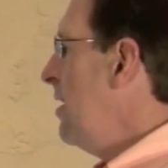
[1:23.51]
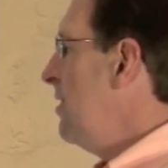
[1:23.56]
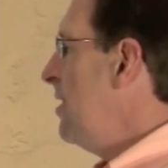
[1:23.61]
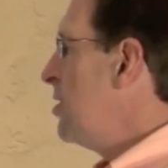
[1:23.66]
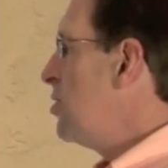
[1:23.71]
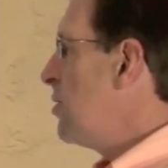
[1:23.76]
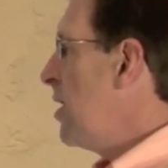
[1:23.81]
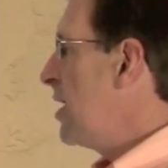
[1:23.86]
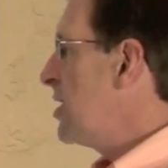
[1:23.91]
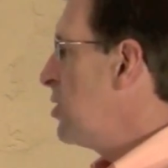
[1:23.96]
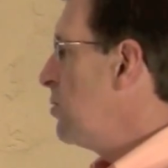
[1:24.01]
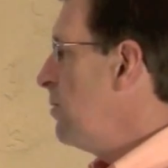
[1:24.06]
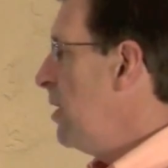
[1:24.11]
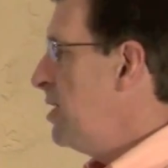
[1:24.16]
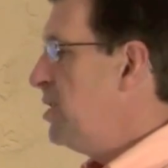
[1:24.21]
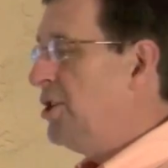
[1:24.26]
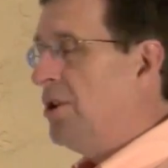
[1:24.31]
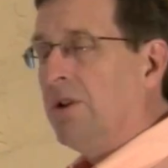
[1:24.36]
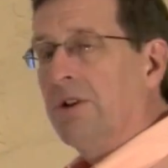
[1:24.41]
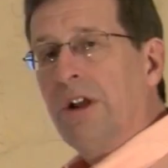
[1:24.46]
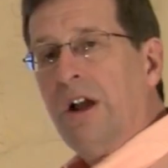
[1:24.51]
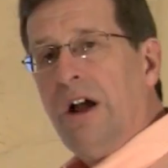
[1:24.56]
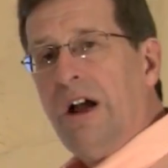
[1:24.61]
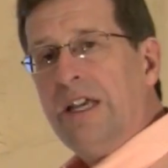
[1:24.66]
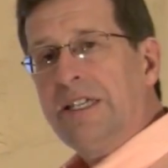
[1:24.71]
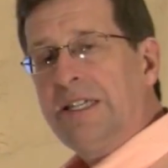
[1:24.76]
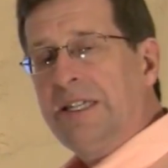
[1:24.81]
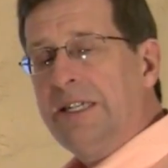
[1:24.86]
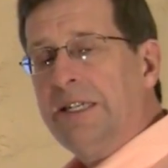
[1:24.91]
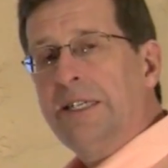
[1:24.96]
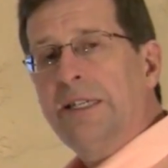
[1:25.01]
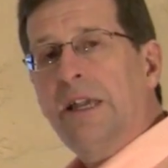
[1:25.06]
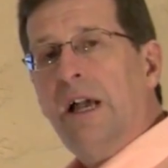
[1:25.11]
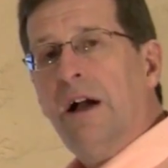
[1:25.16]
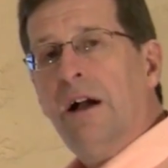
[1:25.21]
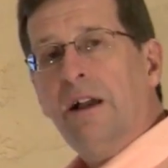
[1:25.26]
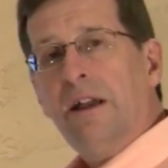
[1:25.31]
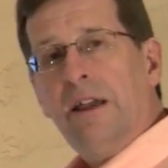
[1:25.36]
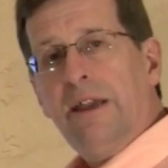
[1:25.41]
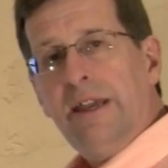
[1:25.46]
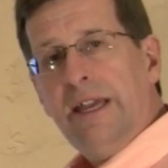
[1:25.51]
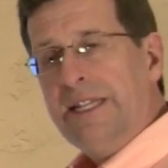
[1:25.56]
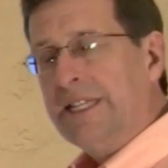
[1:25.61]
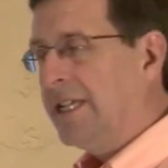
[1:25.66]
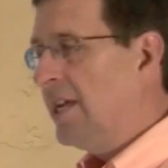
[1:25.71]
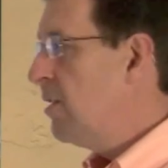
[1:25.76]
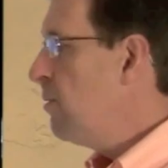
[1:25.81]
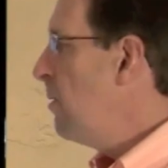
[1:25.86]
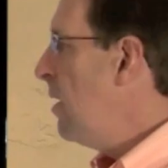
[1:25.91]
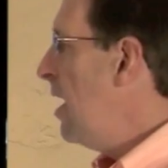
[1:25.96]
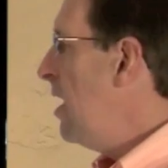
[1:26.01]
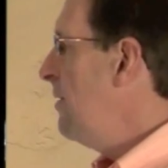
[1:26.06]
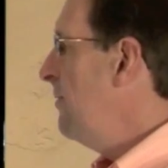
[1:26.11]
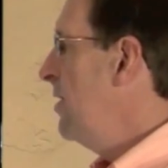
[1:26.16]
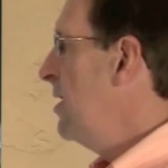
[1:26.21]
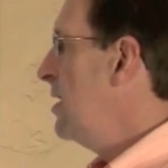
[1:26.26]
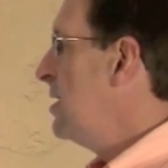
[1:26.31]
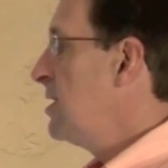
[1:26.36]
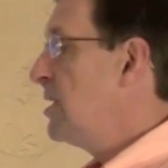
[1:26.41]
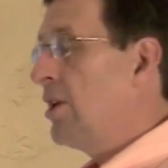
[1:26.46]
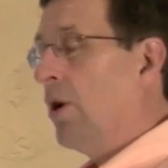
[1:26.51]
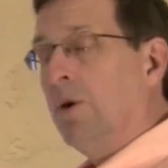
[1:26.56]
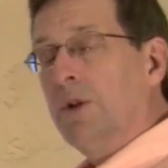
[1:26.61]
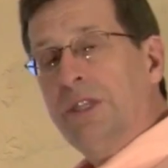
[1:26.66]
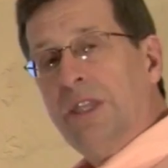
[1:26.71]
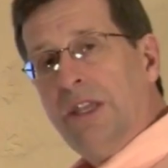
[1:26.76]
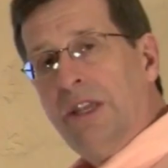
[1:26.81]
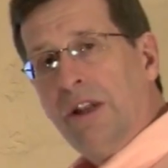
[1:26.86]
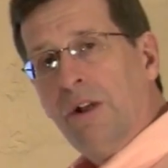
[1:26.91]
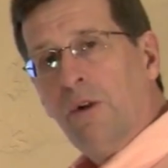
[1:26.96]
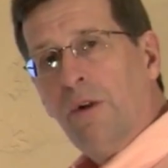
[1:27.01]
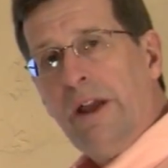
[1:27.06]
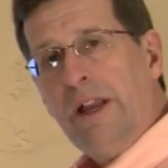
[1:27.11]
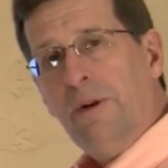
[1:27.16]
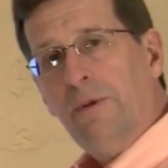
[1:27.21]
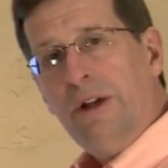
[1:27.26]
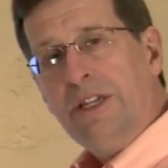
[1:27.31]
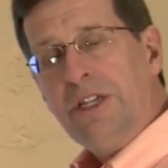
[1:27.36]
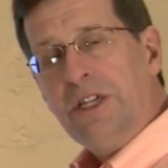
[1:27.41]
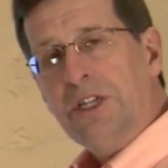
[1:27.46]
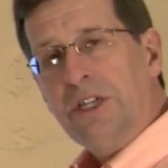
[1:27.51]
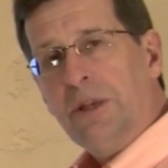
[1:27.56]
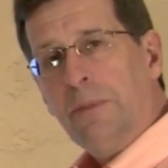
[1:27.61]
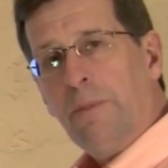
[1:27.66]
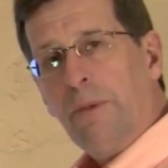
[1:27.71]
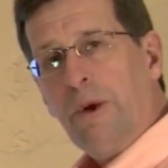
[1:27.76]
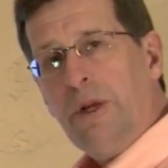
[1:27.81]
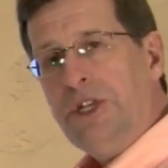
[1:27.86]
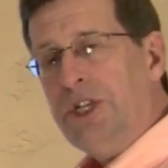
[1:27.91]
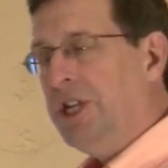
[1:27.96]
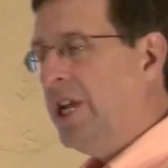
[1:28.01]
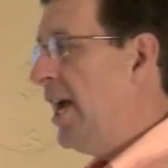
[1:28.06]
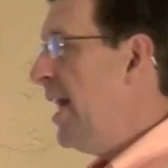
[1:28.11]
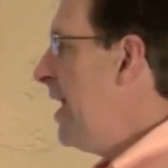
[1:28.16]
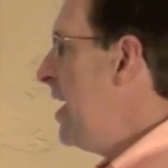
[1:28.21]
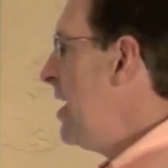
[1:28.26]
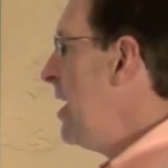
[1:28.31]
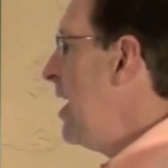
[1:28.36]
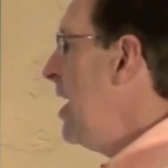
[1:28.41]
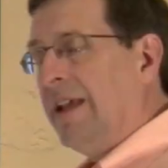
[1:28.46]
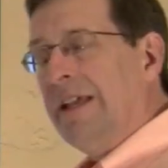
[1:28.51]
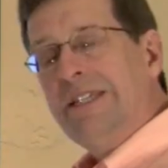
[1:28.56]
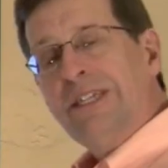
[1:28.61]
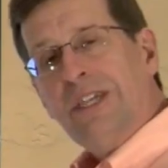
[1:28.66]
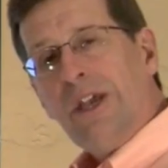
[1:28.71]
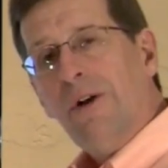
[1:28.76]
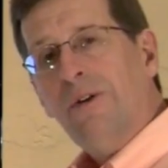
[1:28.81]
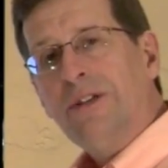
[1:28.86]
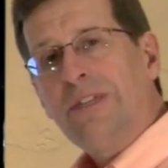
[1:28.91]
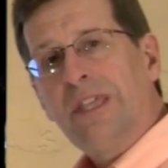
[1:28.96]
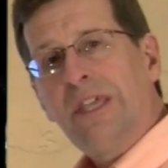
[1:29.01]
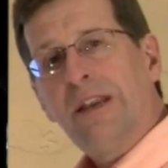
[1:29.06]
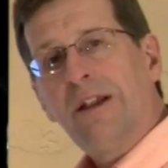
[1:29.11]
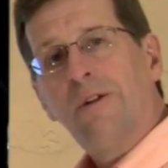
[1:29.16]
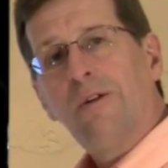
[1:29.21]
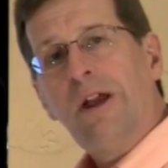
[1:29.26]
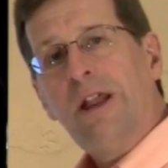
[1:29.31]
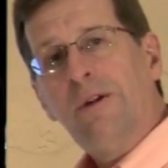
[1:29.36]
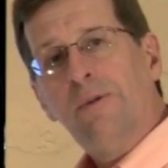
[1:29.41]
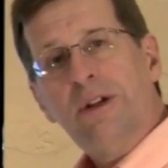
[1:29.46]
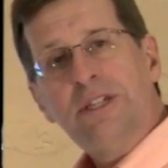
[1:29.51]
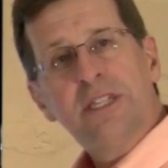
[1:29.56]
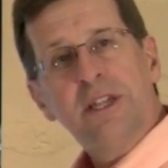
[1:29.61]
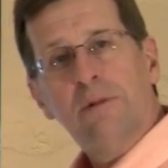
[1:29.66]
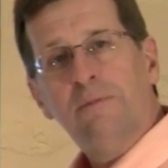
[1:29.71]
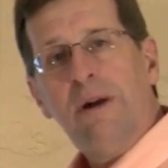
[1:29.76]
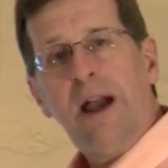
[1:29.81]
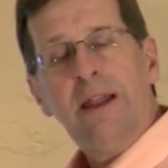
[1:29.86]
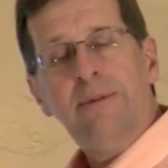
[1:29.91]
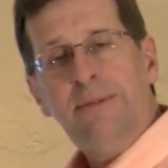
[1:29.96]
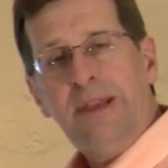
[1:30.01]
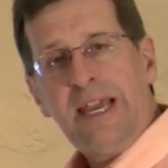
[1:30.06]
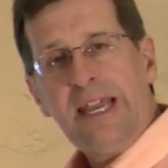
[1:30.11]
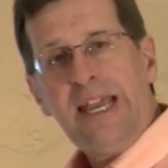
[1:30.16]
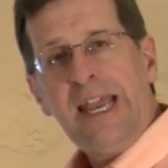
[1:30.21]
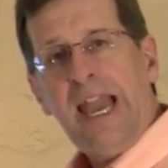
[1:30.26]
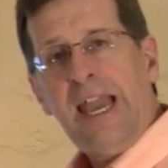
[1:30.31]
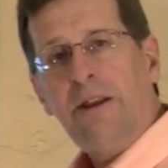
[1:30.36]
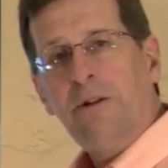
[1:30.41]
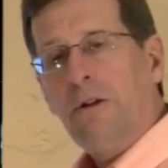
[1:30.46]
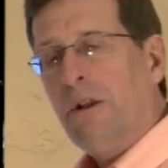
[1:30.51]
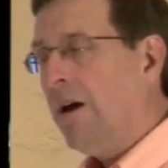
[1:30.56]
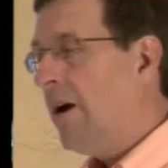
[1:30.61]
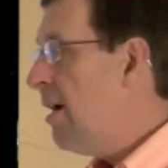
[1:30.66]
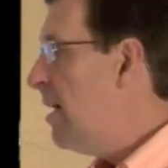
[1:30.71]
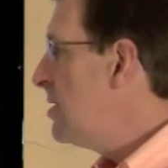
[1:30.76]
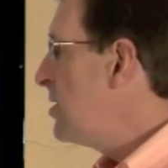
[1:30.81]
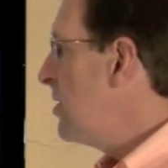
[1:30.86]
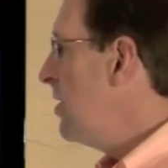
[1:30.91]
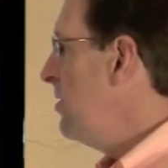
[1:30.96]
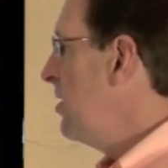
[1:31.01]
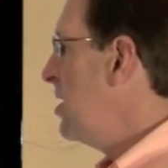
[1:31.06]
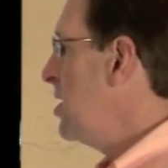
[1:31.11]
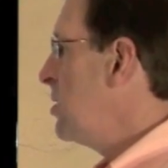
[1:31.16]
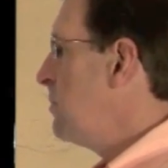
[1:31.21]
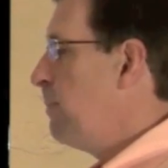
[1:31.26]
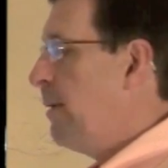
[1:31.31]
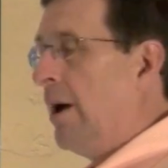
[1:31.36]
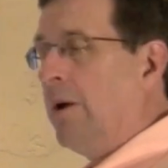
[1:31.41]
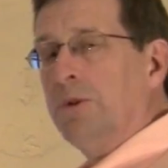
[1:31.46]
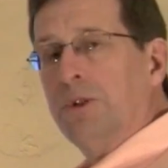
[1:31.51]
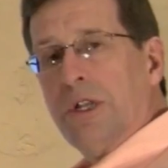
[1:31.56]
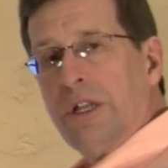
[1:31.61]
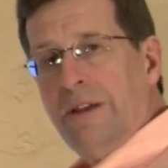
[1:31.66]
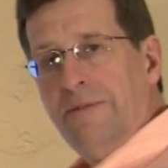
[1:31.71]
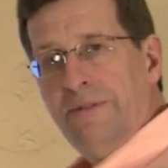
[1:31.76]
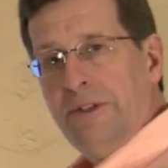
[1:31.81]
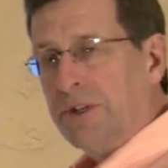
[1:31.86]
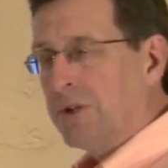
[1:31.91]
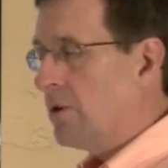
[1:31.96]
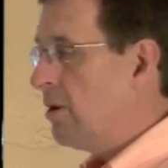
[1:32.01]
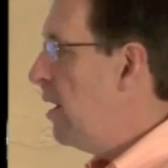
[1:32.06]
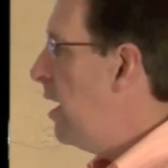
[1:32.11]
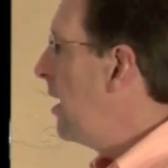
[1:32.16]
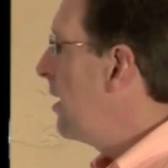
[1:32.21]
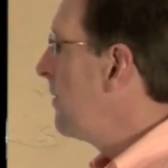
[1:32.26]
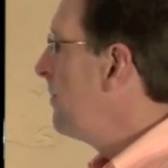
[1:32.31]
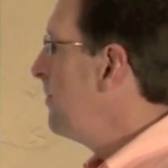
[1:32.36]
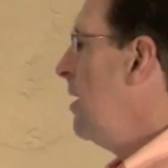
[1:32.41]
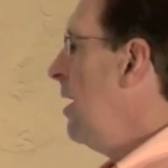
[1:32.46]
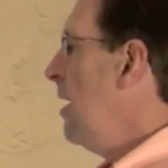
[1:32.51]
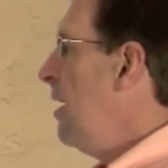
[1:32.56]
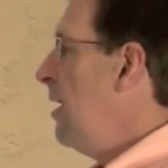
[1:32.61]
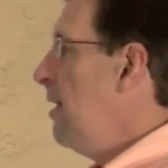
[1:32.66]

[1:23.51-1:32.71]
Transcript: The truck's original cost is sunk, it's irrelevant. So is the degree to which it's depreciated, so is the degree to which there might be a gain or loss on the disposal of the truck.